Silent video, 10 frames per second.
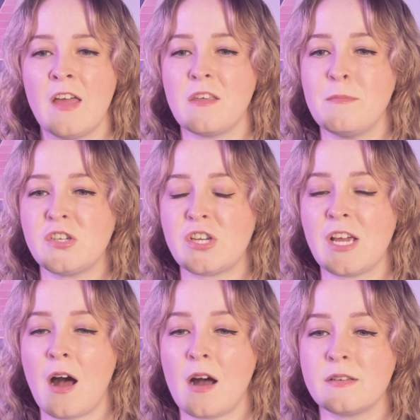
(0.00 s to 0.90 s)
the
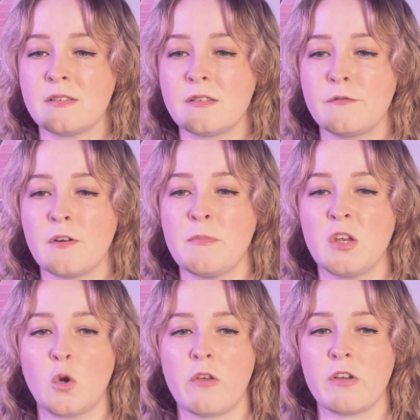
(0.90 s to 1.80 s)
Mishihas from the
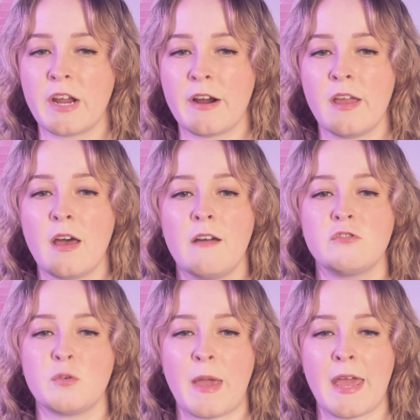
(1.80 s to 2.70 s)
northern area of
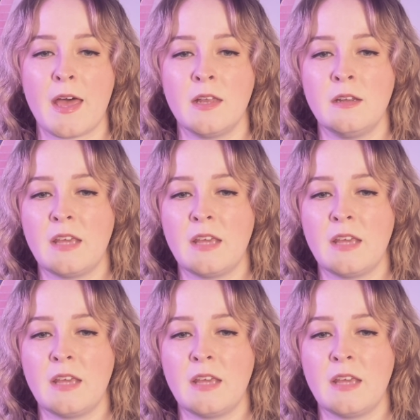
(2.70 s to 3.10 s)
Japan